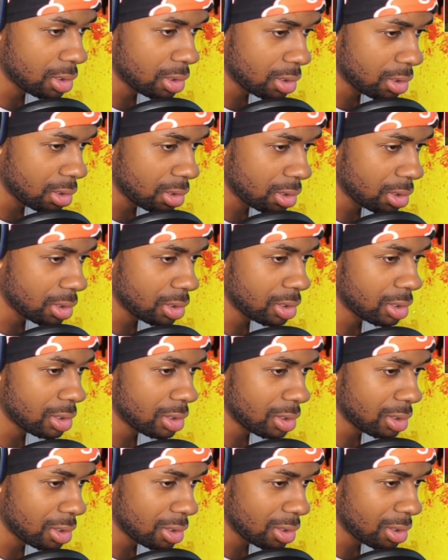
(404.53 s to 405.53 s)
Kim and
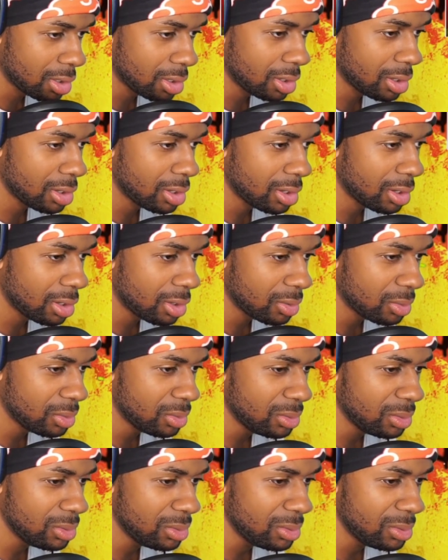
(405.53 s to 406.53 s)
hypnotize.
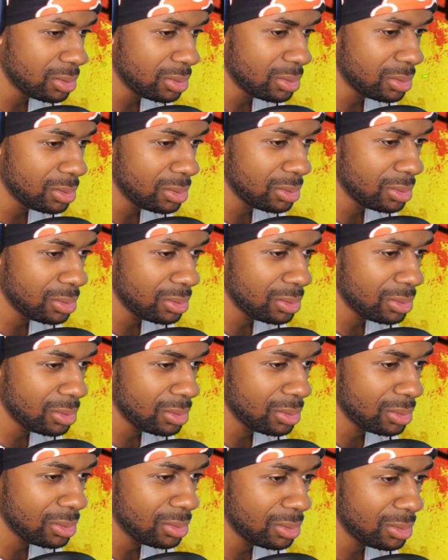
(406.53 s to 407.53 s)

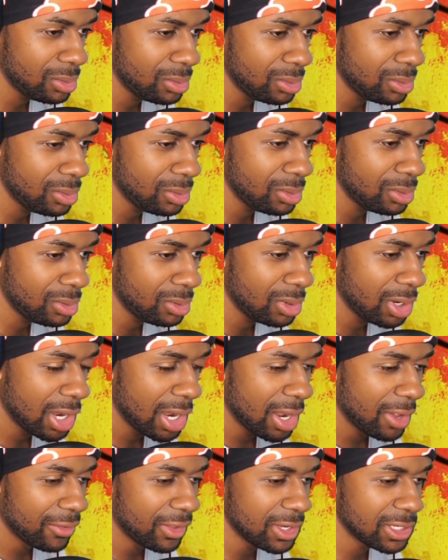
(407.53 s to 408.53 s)
Ooh,
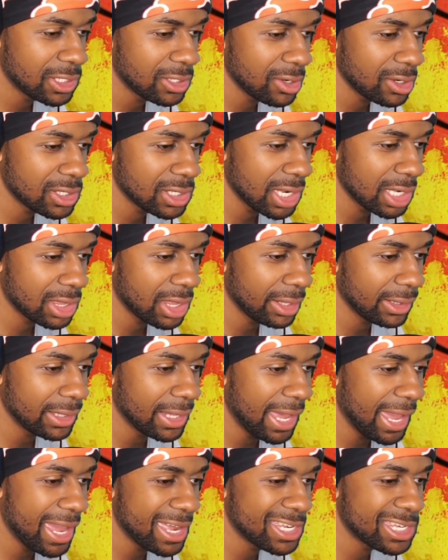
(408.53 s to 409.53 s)
this looks like The
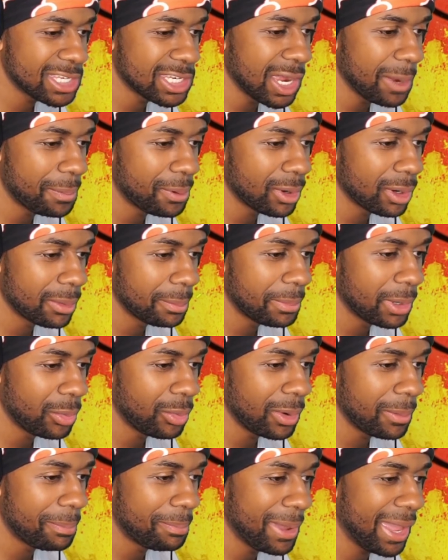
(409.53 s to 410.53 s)
Last Supper, but
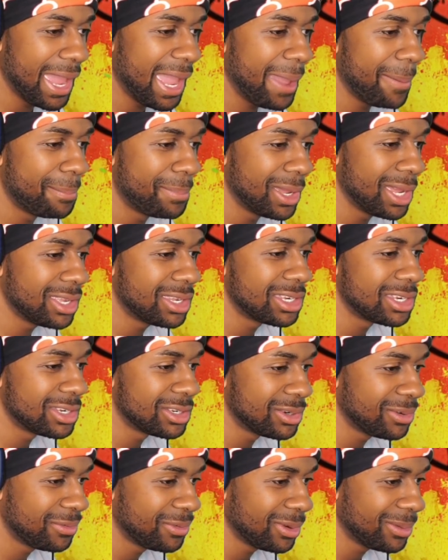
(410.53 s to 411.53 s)
with bad bitches,
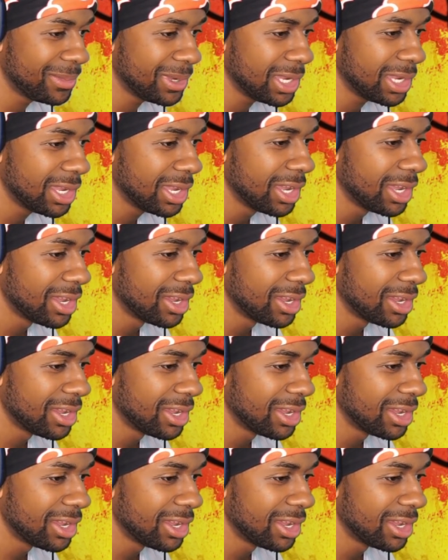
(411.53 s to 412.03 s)
you feel me?